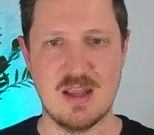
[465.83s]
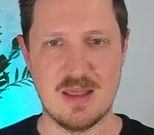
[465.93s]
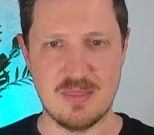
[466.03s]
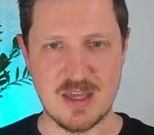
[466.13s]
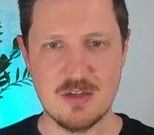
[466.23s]

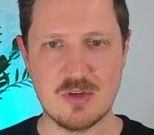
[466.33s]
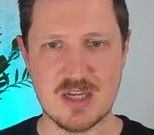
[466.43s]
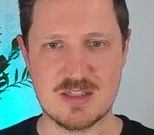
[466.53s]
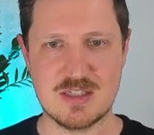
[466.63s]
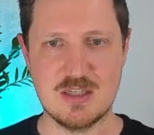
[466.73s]
And then you
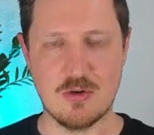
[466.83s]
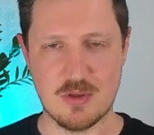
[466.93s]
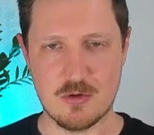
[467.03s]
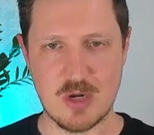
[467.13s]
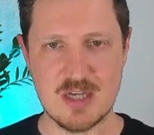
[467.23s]
can see
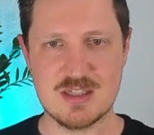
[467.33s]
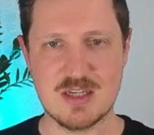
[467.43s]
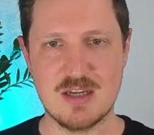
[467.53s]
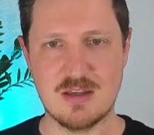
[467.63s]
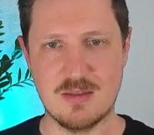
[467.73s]
on the right
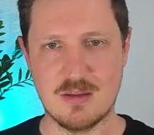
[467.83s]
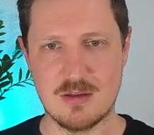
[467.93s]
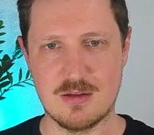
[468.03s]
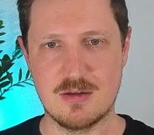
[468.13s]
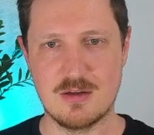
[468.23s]
side in
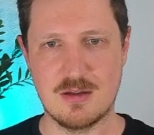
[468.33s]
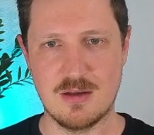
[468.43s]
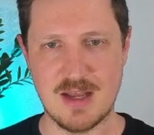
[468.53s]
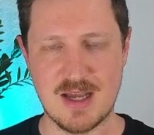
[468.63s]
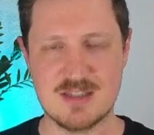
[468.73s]
the
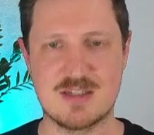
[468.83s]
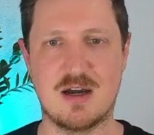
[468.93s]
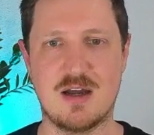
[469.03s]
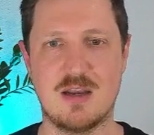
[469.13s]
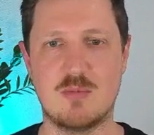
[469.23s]
last
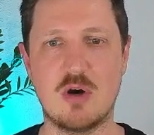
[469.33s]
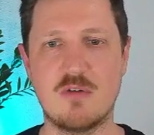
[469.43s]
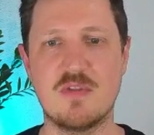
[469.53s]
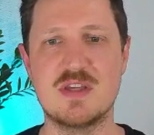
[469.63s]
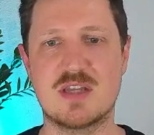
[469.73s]
column
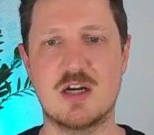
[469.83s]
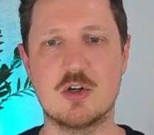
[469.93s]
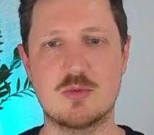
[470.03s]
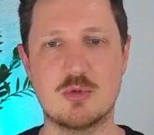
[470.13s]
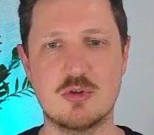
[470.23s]
of this
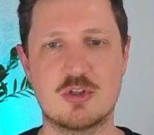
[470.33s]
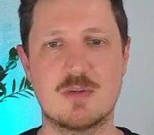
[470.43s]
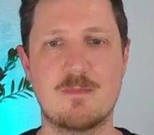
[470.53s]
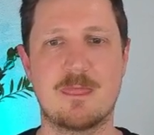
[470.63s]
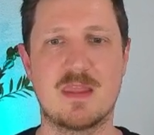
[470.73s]
output
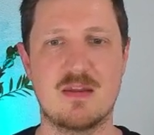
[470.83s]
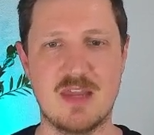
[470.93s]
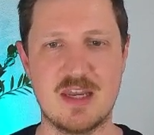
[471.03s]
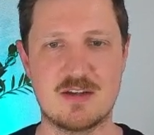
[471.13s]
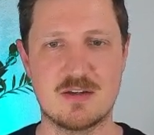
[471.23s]

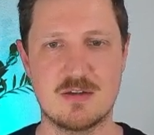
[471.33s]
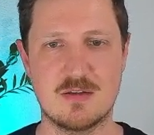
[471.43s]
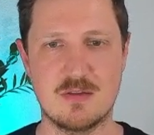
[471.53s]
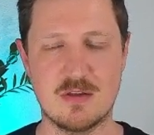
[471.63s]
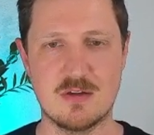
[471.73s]
that
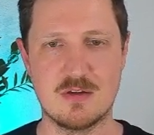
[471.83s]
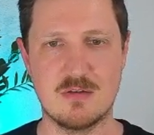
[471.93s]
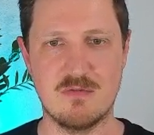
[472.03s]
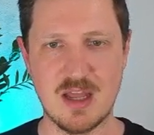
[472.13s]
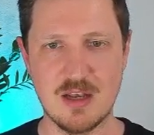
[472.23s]
the
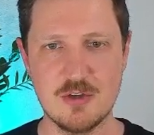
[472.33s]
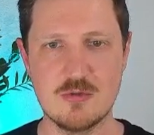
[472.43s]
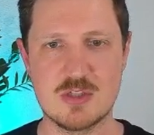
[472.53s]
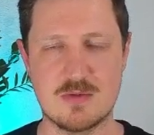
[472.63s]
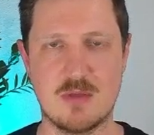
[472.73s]

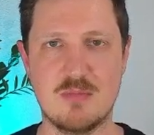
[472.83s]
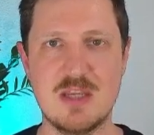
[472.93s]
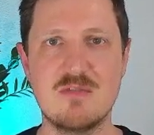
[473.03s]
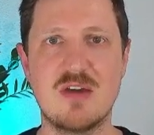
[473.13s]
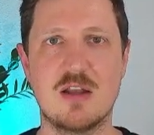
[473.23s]
values, the
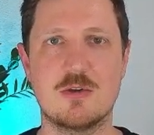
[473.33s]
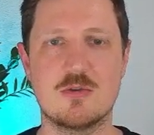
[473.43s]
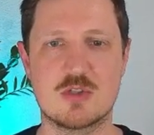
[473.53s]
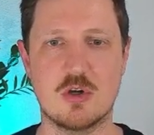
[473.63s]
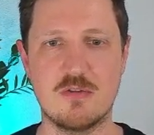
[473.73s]
mean
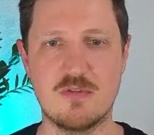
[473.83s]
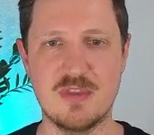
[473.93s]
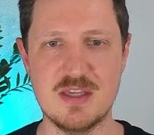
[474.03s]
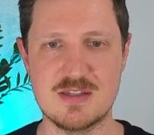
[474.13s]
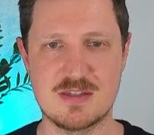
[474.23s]
values of
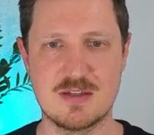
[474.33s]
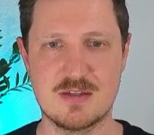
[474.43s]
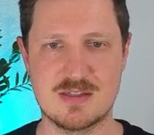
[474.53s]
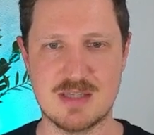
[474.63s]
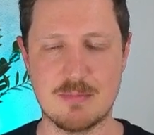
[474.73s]
these
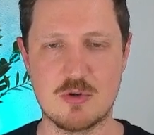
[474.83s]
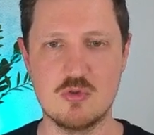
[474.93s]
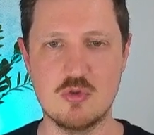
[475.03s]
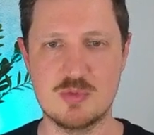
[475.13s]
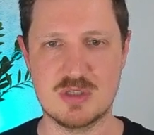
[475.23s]

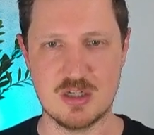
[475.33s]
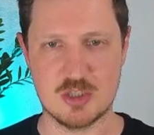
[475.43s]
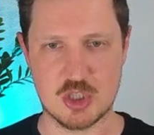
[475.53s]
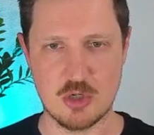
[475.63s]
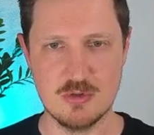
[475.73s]
subgroups are
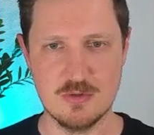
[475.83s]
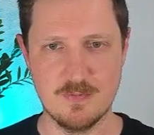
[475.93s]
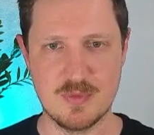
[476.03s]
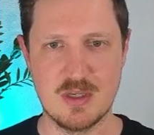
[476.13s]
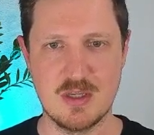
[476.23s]
shown.
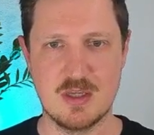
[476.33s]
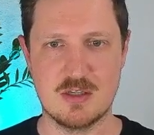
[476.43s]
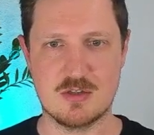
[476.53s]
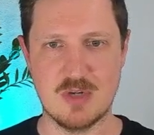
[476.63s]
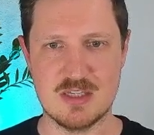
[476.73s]

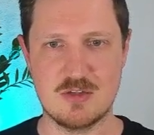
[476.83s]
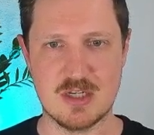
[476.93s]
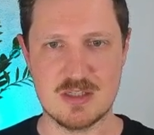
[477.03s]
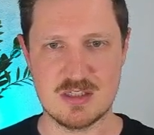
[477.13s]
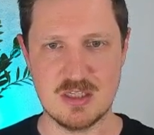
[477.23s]
So as you
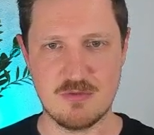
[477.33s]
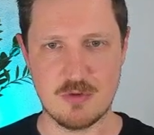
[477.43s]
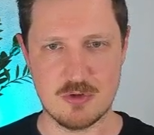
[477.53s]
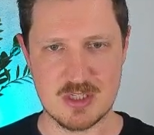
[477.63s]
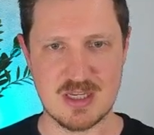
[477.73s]
can see,
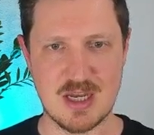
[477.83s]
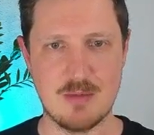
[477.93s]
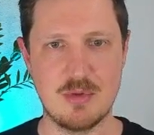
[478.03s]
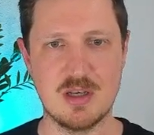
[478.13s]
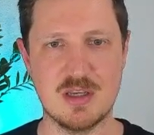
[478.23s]
for
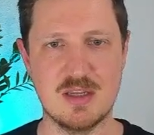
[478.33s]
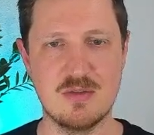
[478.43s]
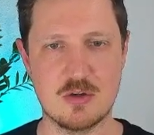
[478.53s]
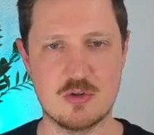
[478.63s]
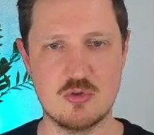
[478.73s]
example,
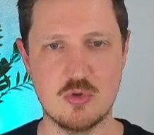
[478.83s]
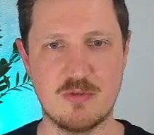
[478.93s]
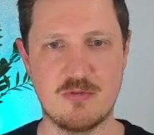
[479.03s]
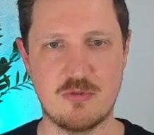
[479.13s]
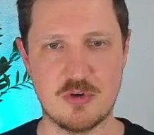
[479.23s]
in the group
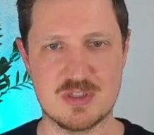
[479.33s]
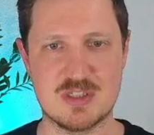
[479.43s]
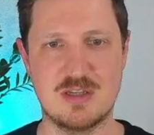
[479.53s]
four